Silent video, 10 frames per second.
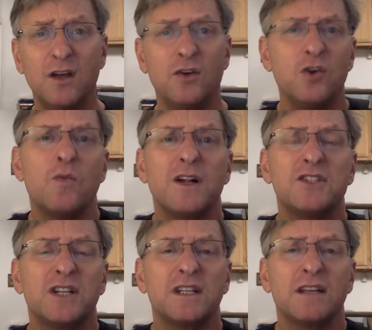who wants
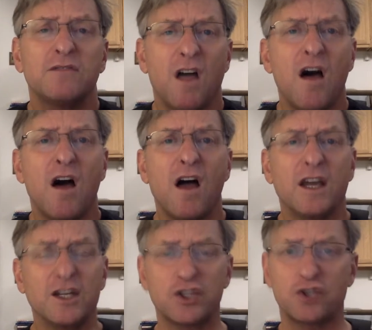to live
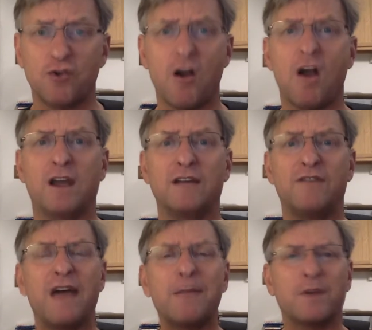long and strong and
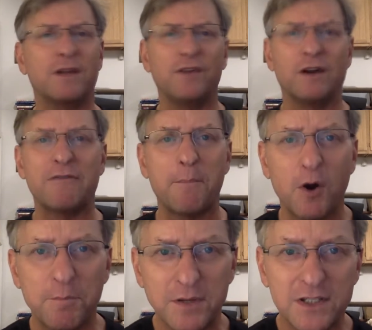vibrant if you don't have a
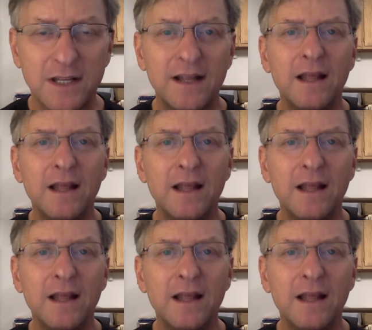purpose?